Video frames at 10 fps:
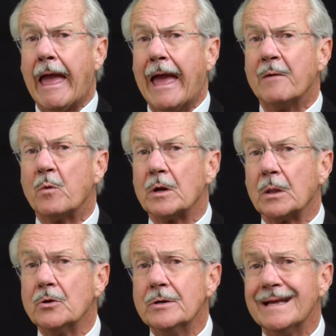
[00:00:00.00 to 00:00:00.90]
And we're
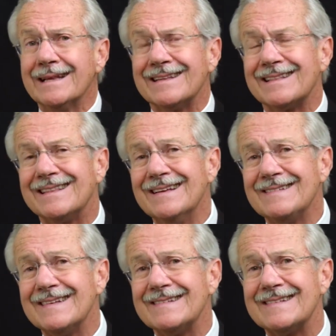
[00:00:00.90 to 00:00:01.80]
learning that
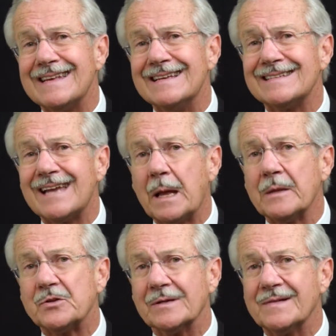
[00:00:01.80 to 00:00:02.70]
this is the
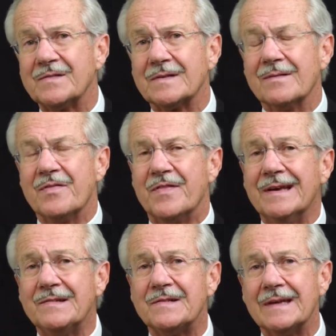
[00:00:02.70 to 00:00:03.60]
intelligence,
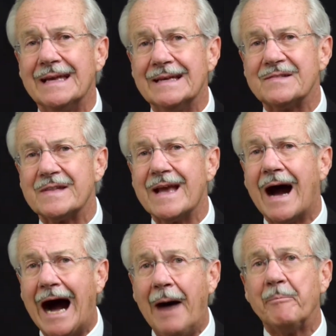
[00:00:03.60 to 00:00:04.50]
this is the
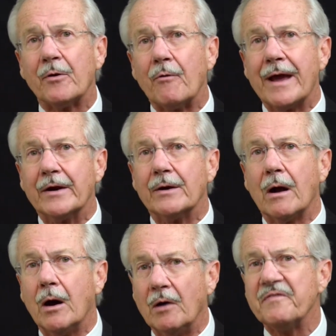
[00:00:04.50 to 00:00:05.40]
operator
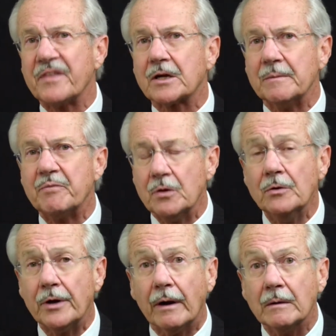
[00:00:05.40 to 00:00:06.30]
of the
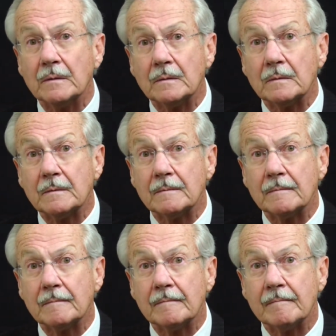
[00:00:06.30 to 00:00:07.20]
computer.
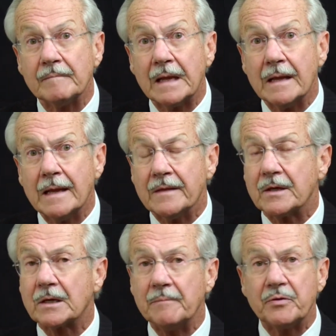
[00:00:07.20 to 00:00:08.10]

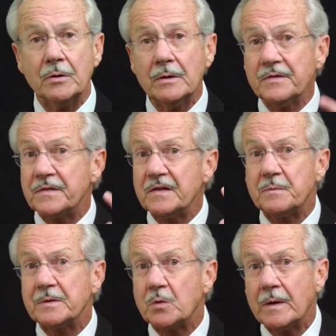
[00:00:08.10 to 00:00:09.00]
The computer sits
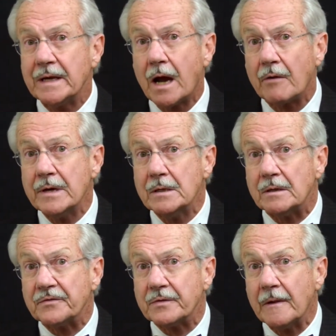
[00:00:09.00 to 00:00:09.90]
between our
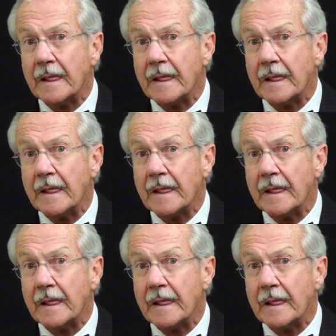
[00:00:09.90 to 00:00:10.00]
ears.